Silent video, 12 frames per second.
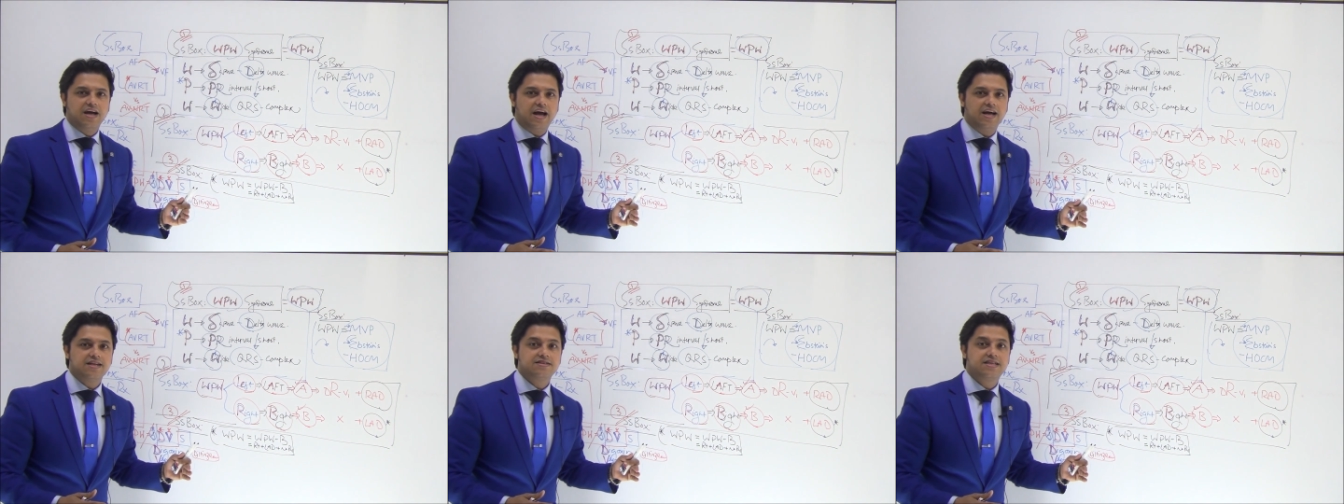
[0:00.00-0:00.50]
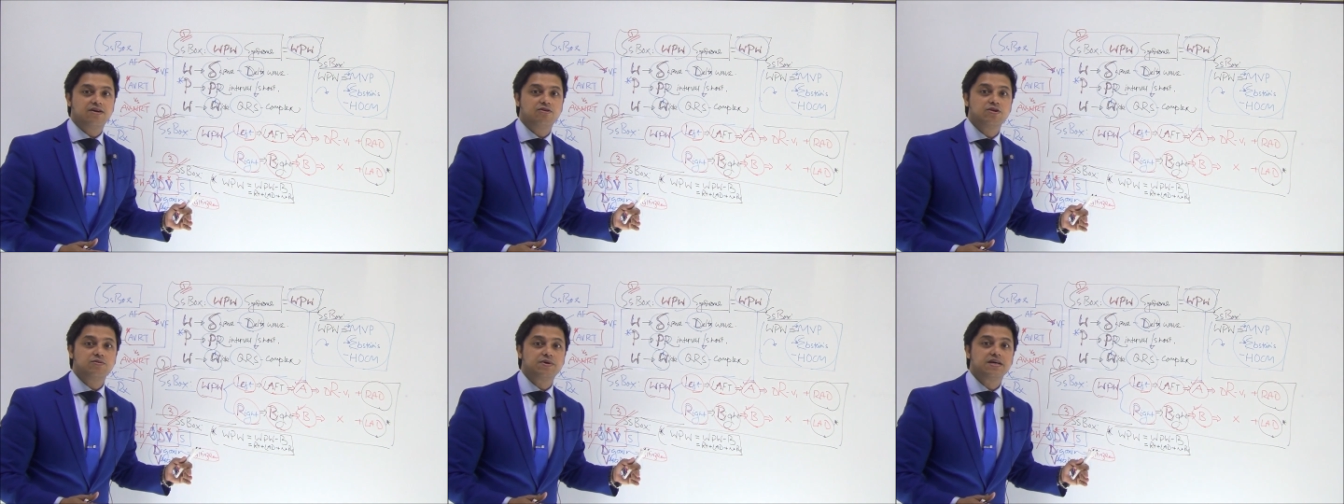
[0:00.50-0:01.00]
And there
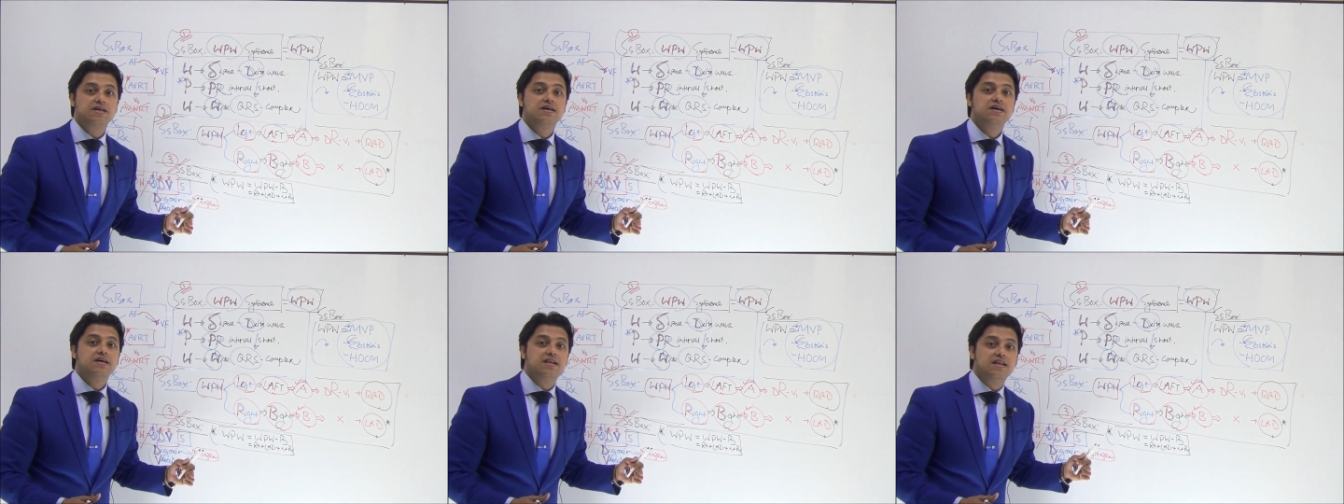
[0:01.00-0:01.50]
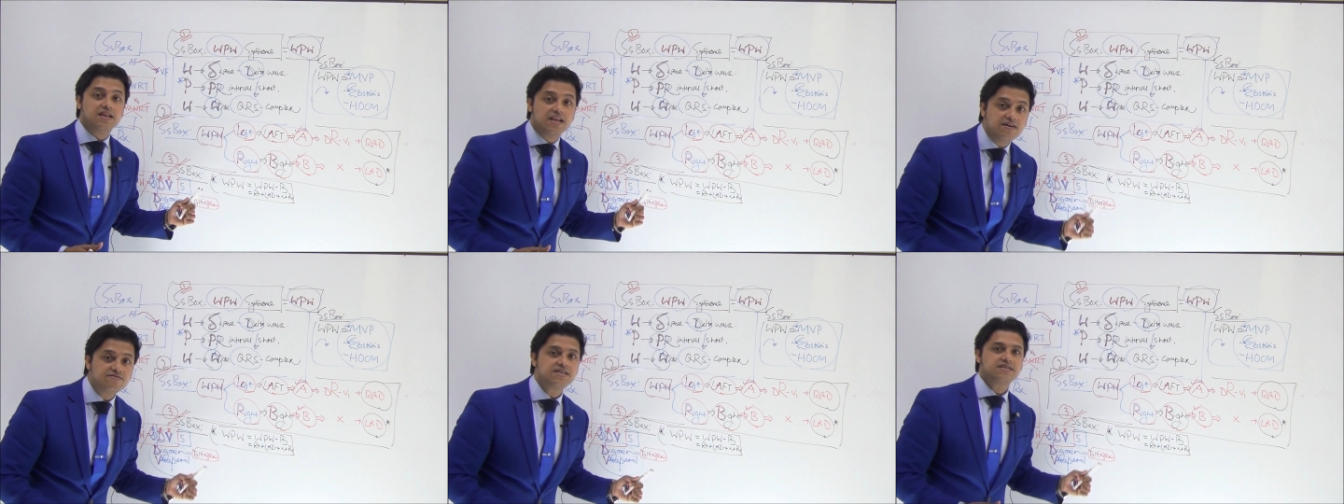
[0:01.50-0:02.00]
will be
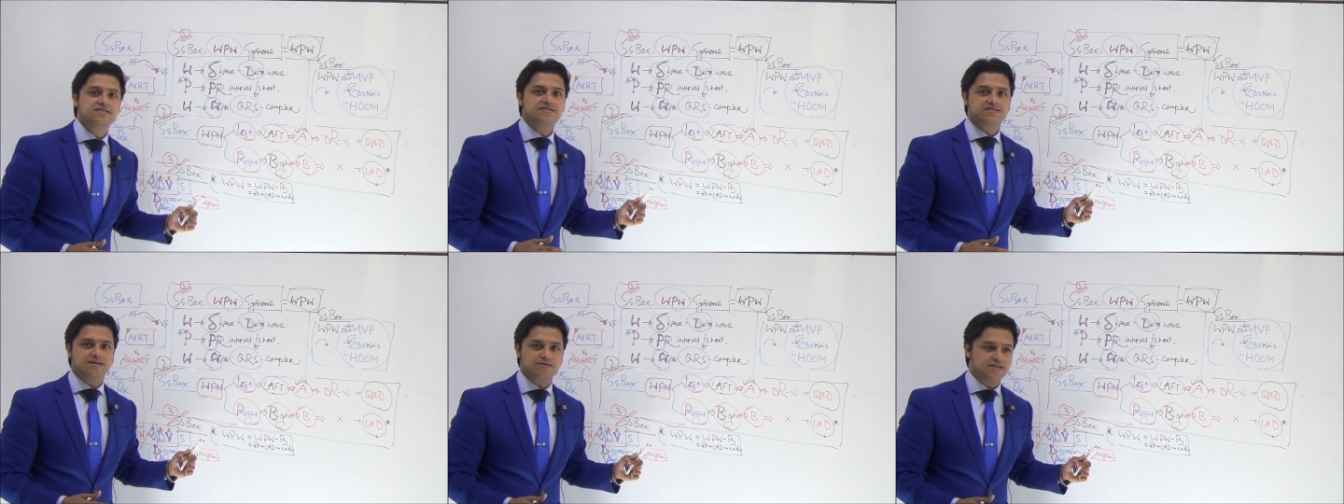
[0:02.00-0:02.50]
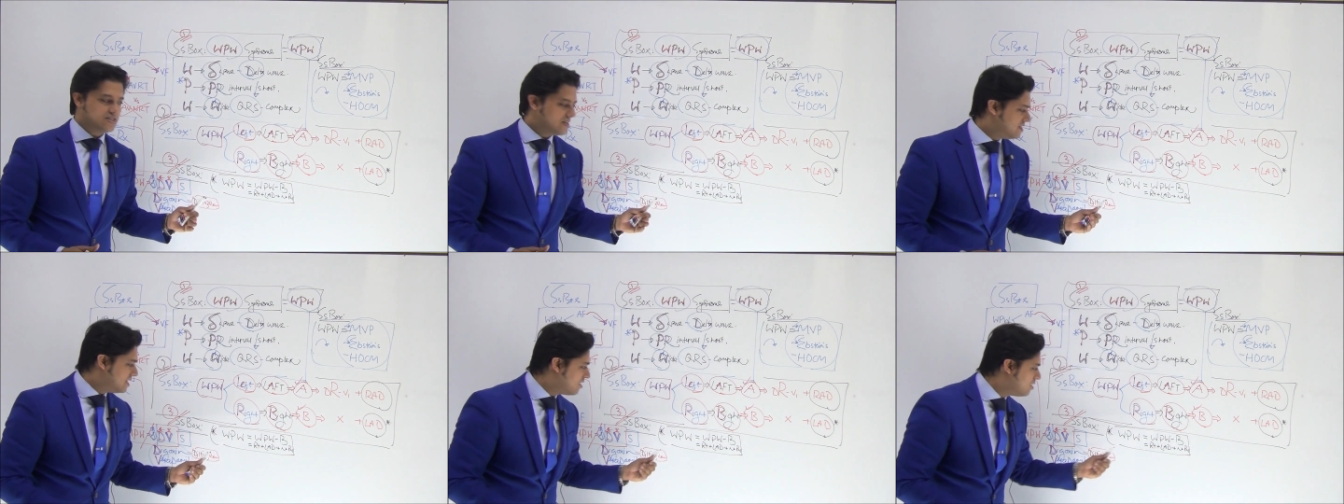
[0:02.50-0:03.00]
left axis
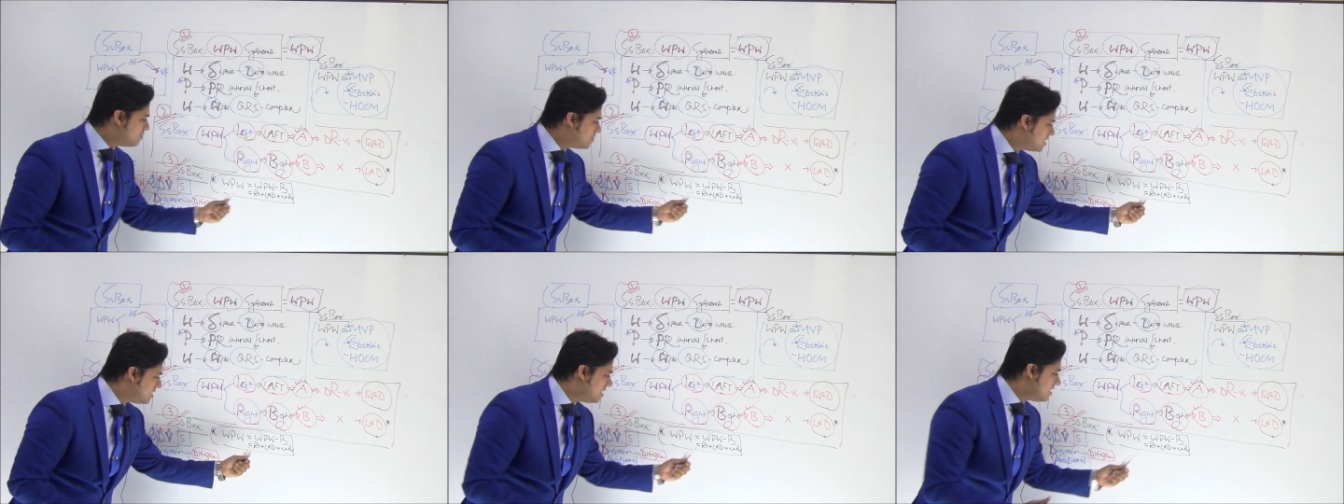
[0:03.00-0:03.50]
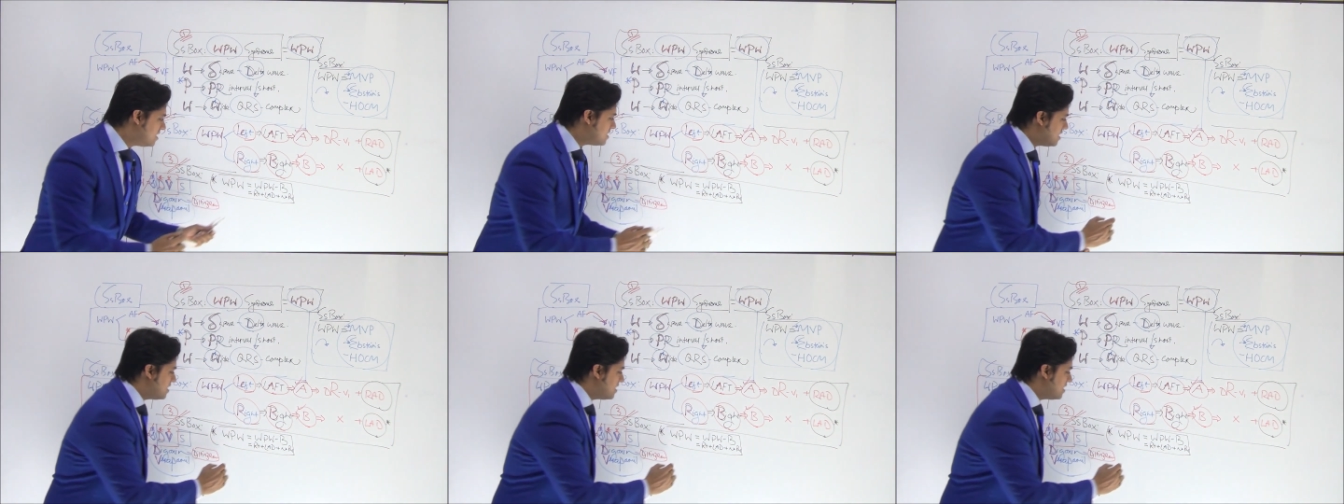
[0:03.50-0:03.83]
deviation. There will be the